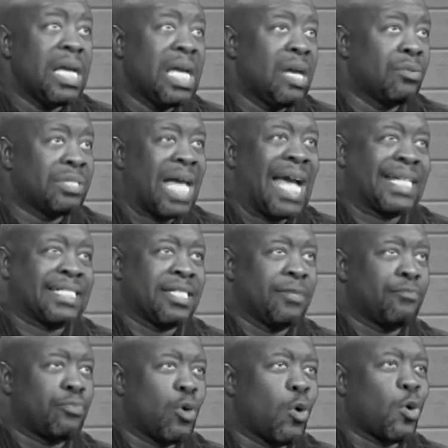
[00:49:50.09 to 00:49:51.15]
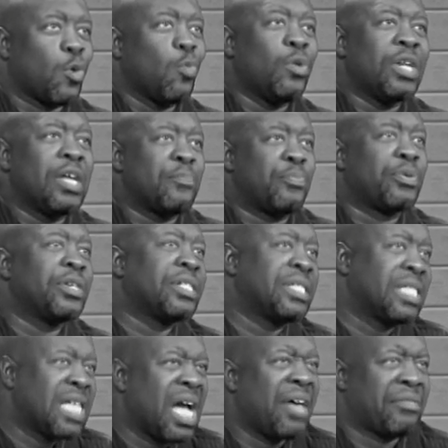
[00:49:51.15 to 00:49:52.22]
It was actually broken when they put it
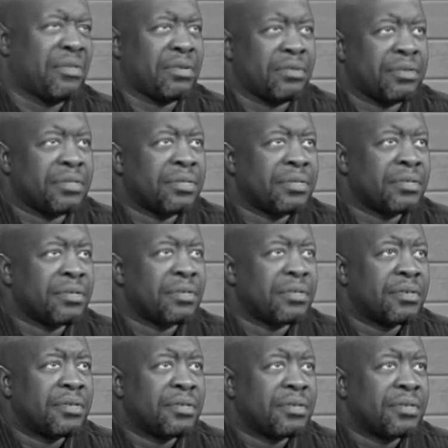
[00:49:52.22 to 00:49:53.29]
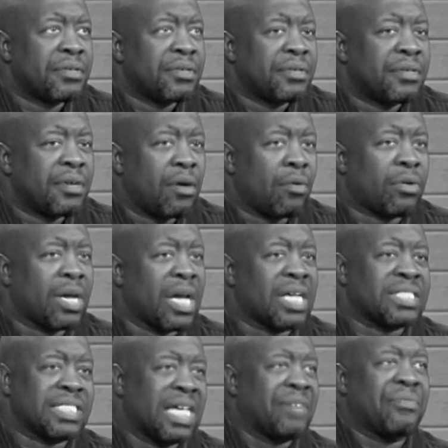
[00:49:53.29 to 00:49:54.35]
together. Okay,
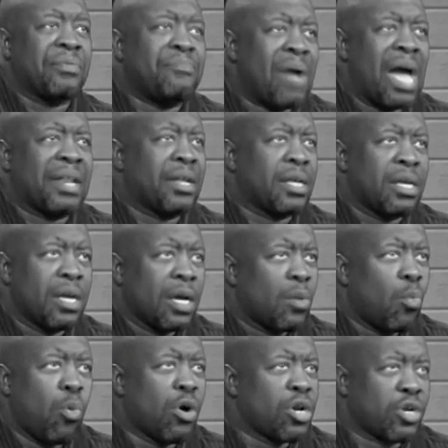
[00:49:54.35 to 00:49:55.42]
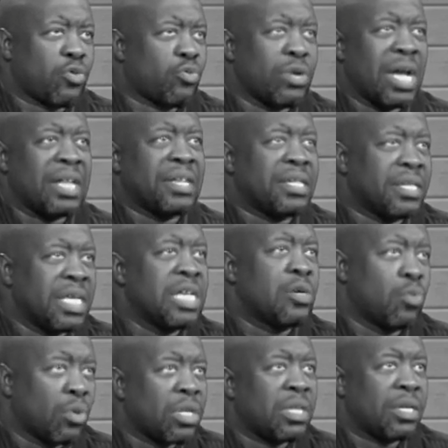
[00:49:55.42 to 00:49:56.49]
because everybody weren't created
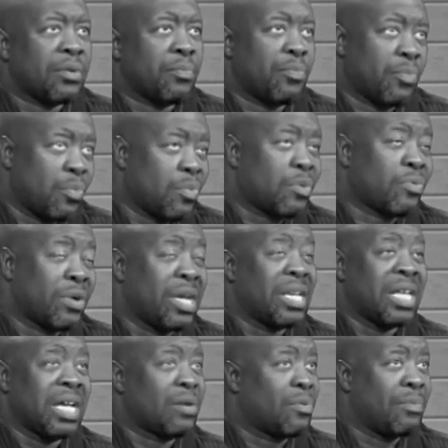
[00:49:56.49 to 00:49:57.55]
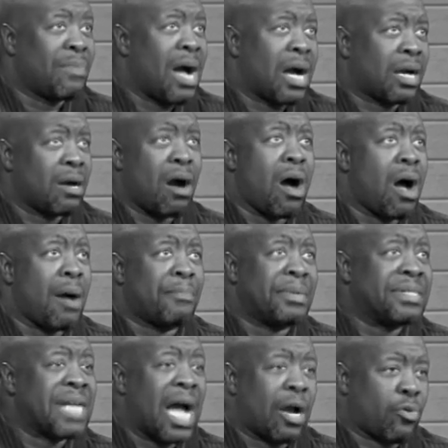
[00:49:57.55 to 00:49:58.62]
equal, created equal by God,
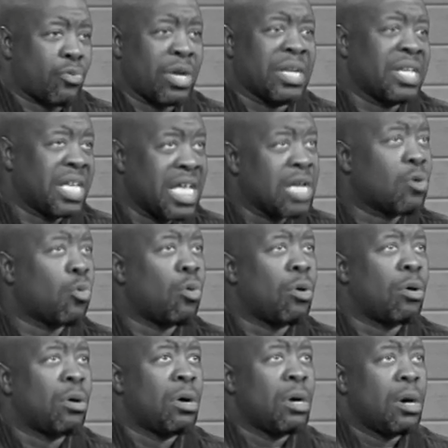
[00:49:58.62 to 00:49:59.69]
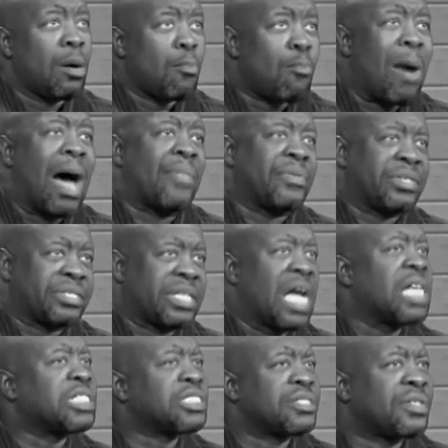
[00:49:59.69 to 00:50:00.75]
but not created equal by the
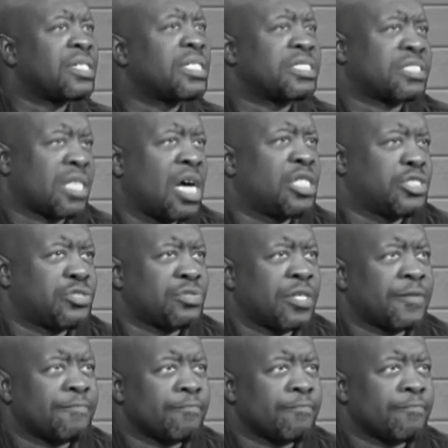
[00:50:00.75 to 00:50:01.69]
standards of this country.